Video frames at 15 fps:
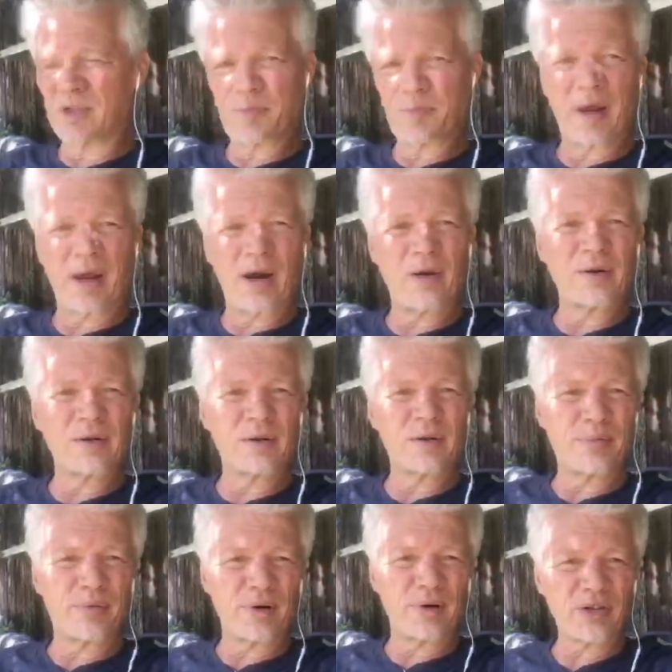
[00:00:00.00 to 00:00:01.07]

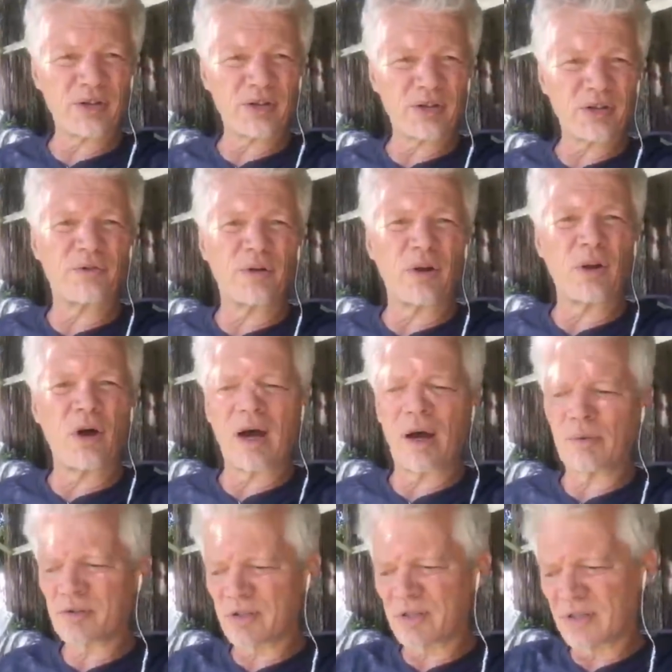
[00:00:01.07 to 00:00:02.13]
depression for a long. I was
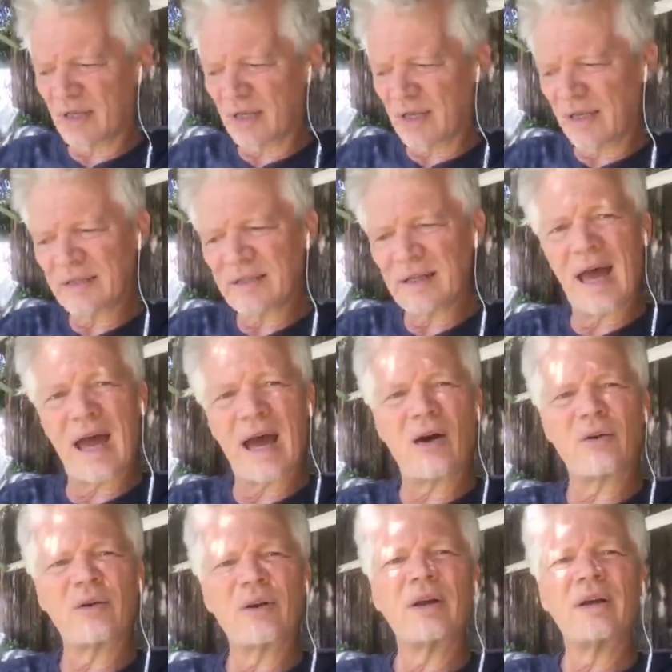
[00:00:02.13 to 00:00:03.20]
digging down
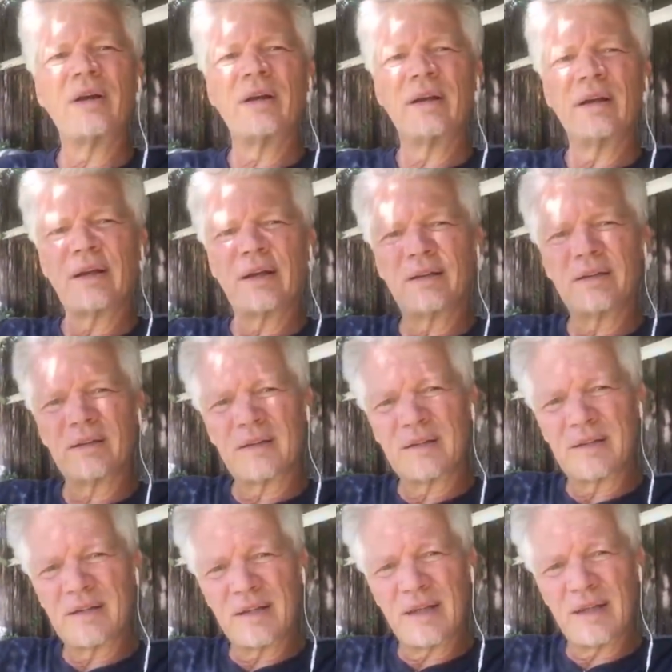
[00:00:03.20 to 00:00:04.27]
into
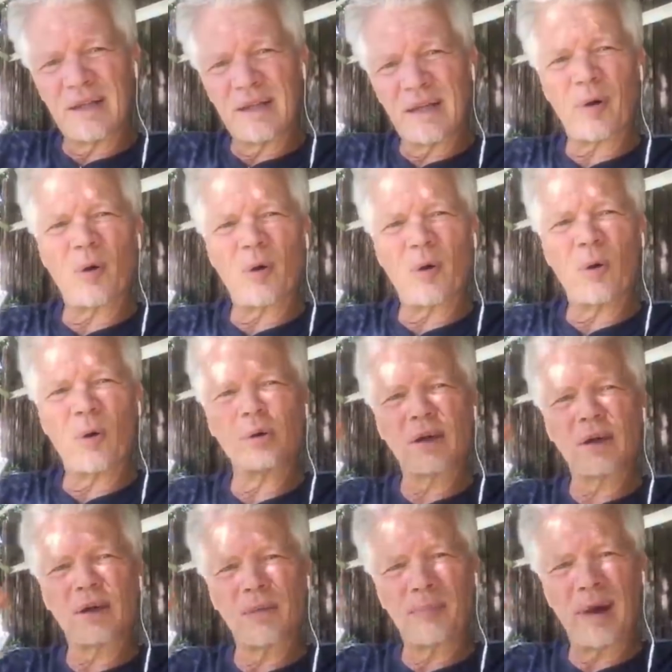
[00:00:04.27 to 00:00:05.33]
deep, old,
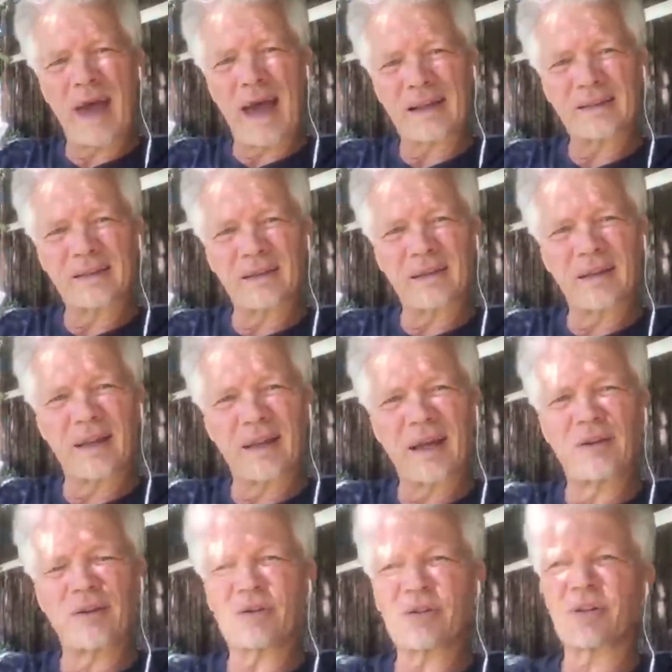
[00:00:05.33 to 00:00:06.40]
compacted layers